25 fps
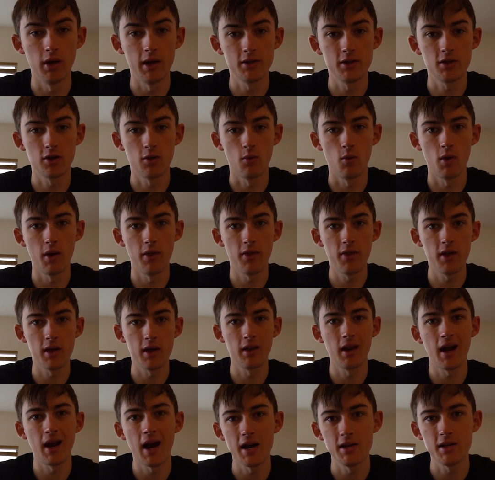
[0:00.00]
And so one thing
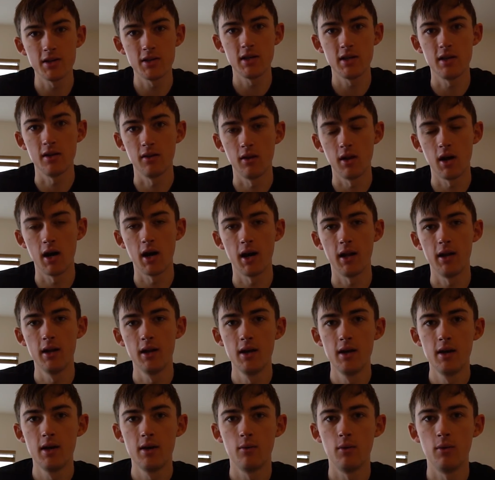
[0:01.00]
that I see a lot
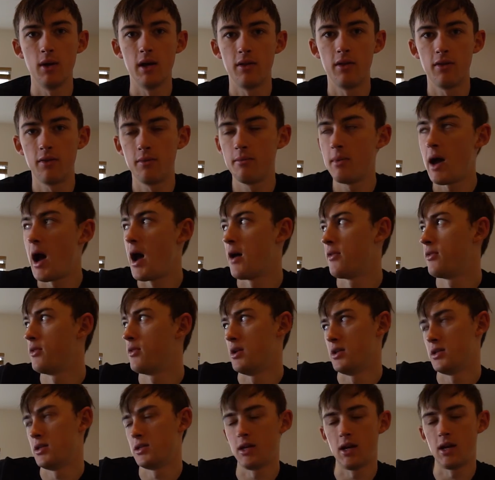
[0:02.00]
with
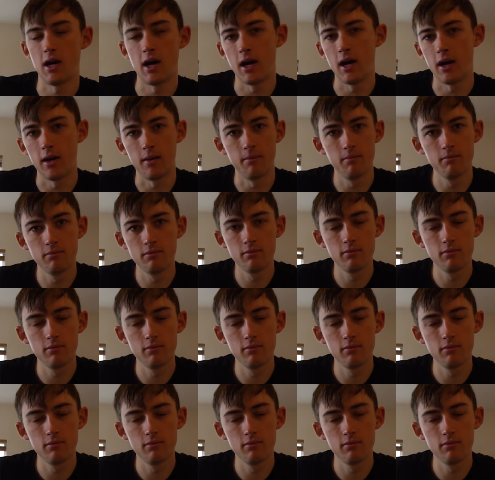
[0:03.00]
athletes that I